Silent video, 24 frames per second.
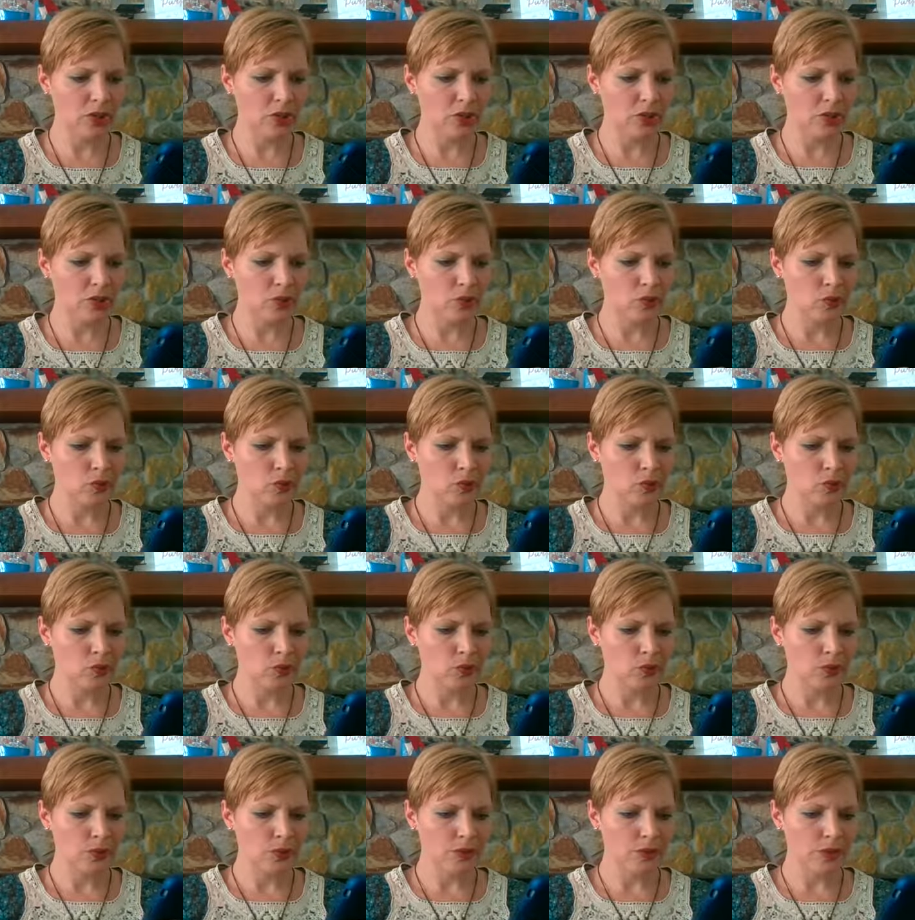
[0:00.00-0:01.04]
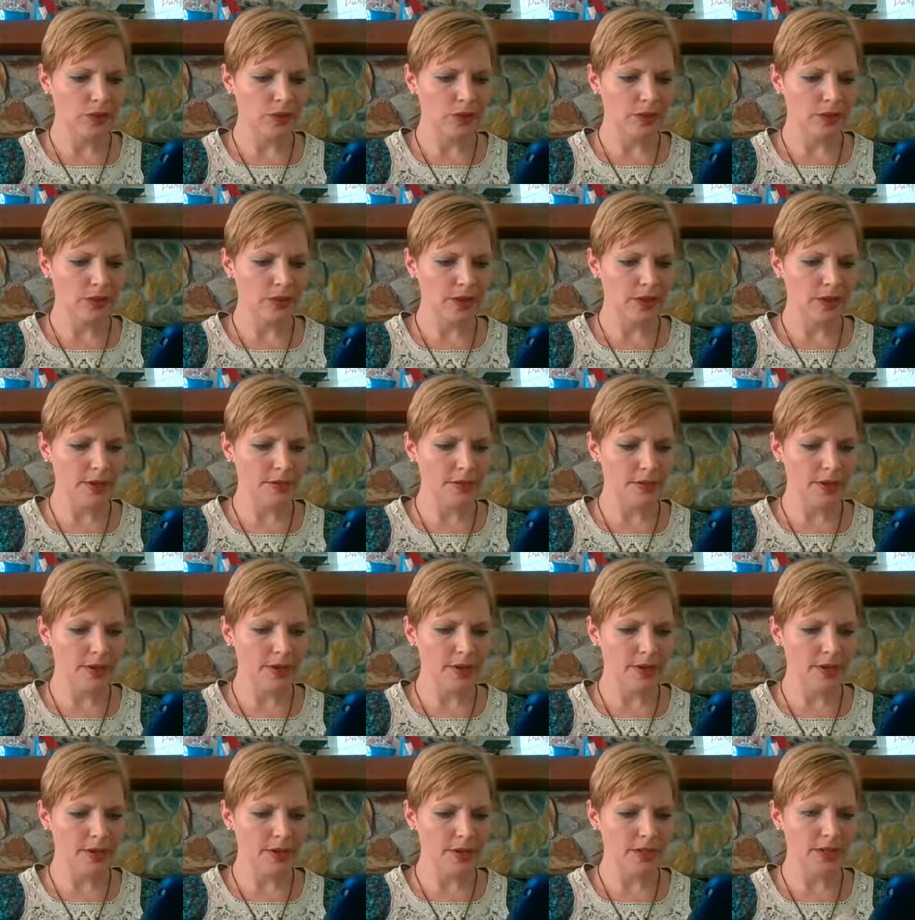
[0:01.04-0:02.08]

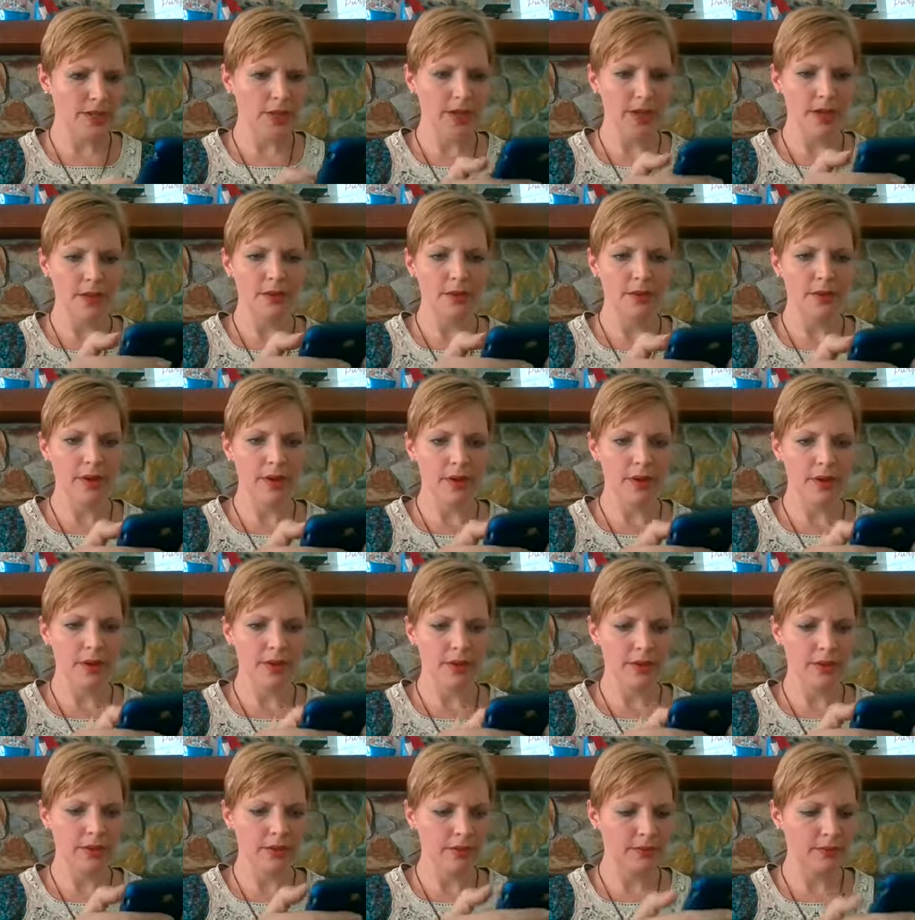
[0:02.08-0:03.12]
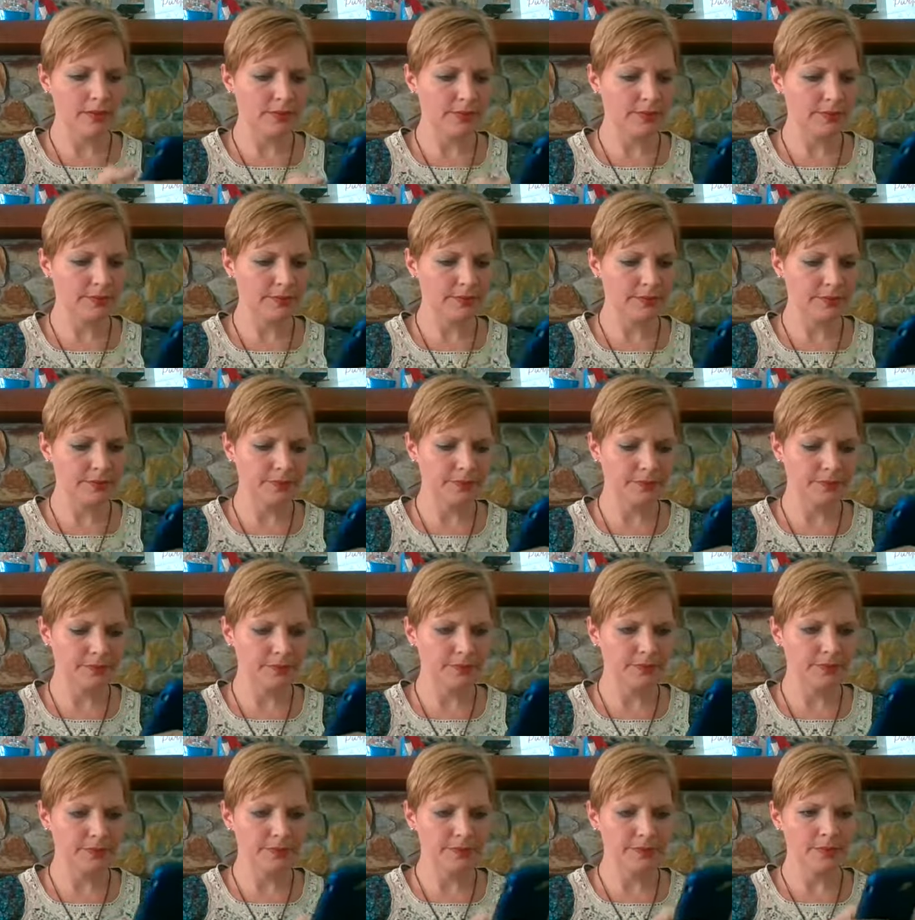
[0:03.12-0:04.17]

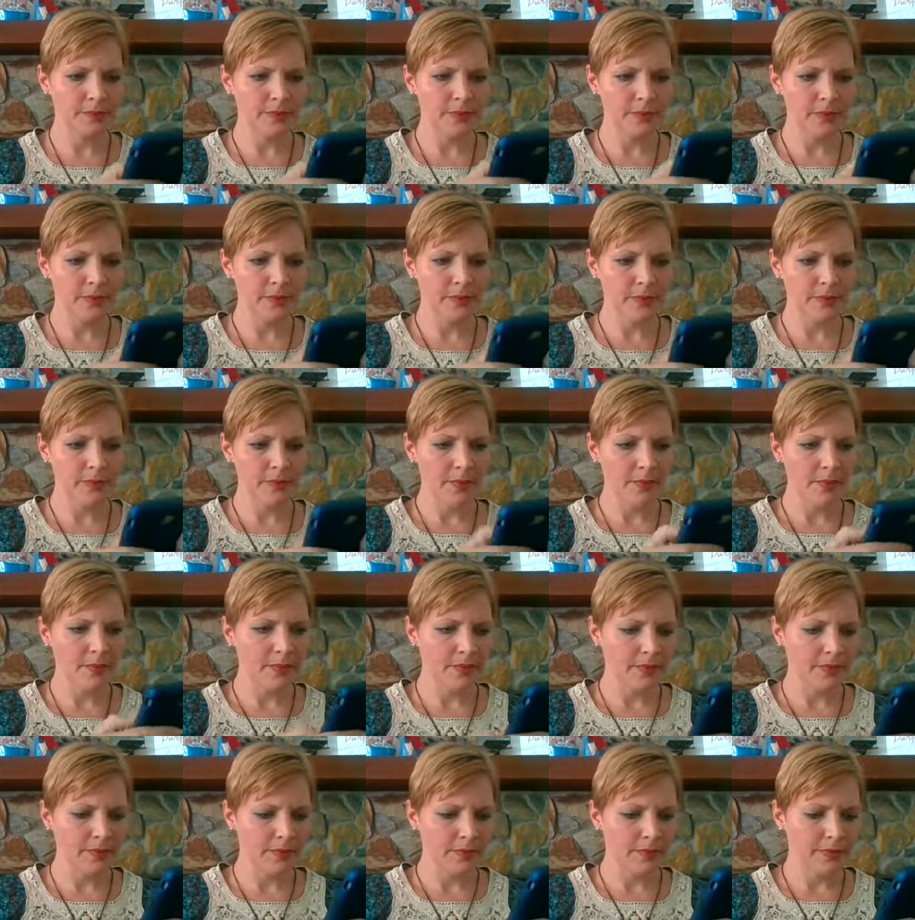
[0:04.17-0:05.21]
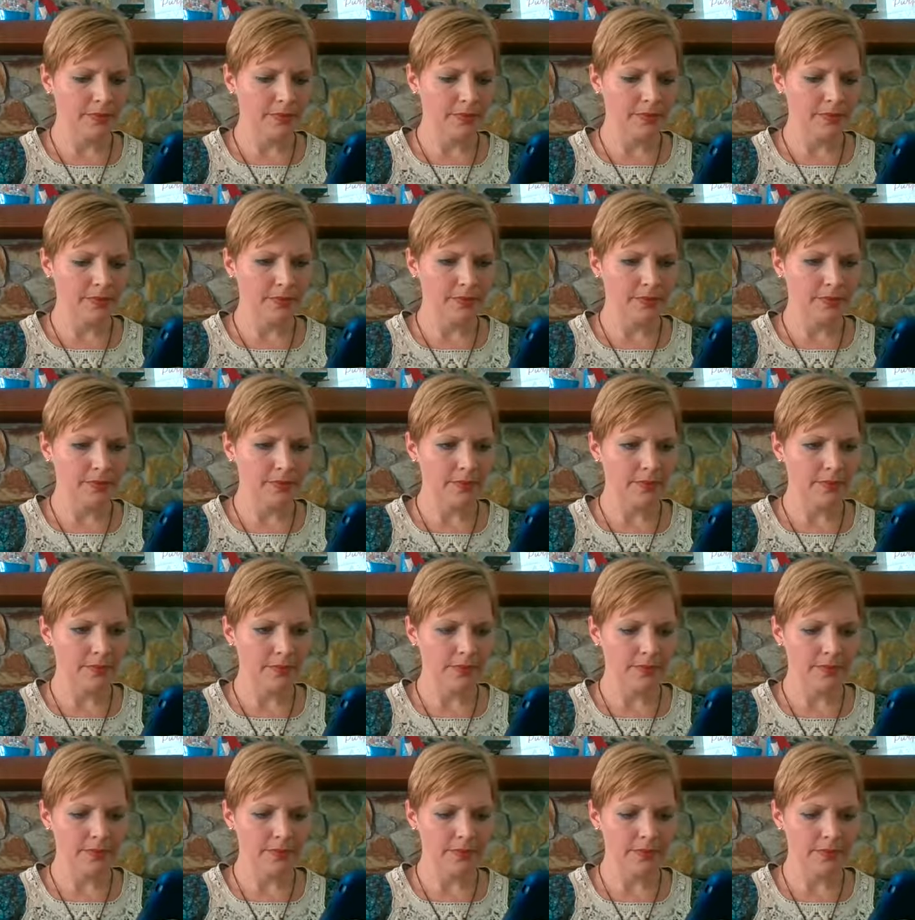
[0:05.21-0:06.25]

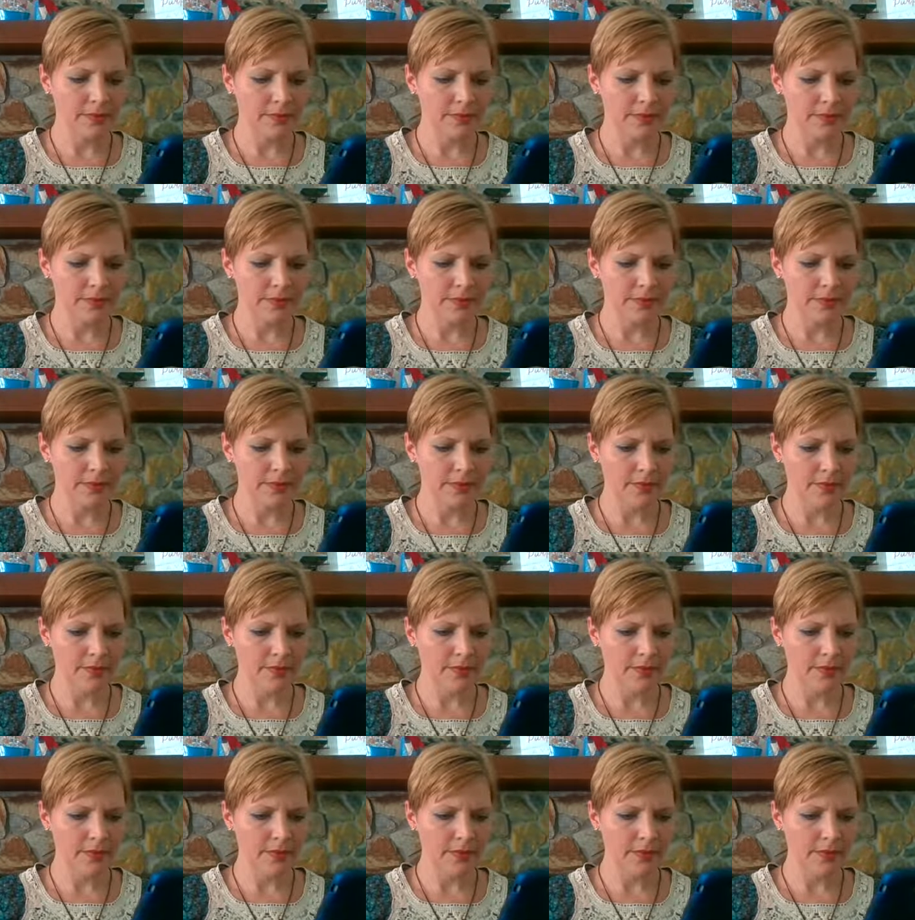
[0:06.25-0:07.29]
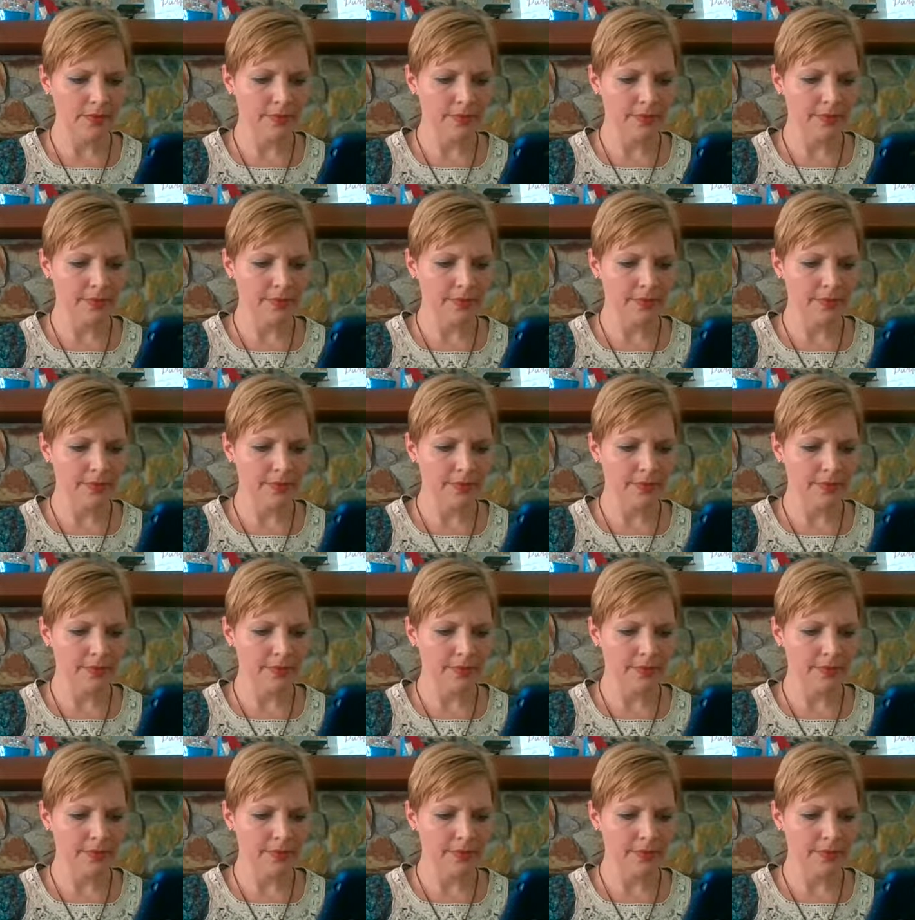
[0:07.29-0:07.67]
No one is speaking in this clip.